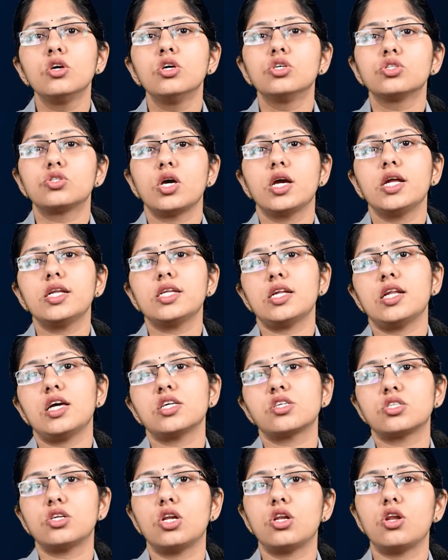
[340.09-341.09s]
So,
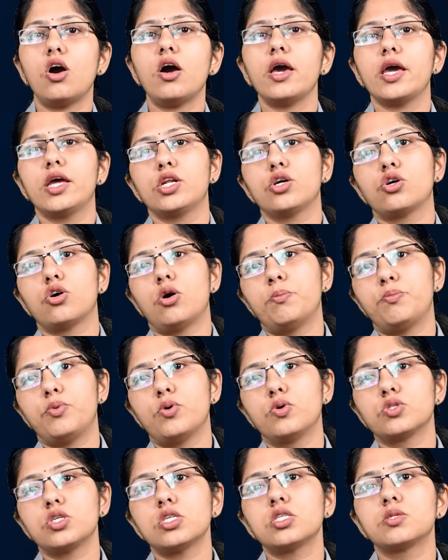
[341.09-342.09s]
international law
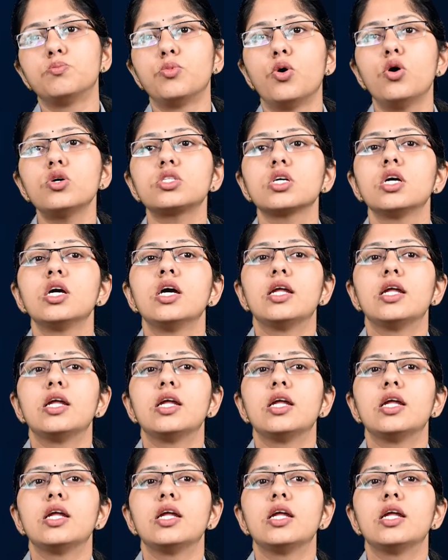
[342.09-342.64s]
encompasses both